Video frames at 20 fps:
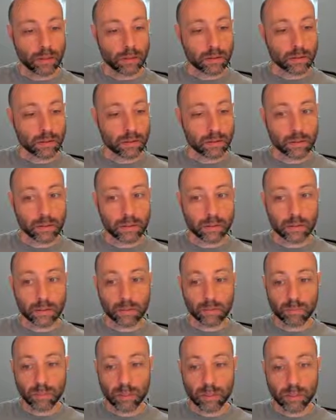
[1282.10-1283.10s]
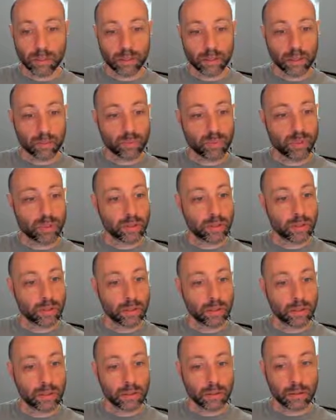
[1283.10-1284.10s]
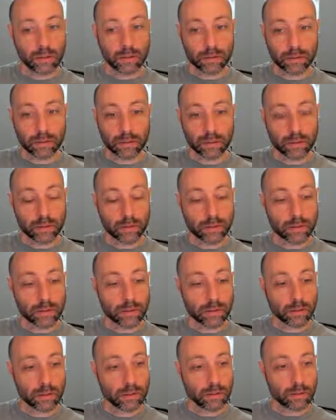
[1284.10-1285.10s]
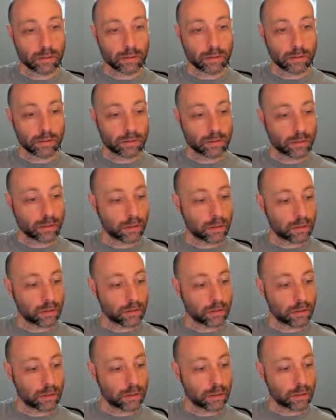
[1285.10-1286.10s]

There's the markup. There's the code.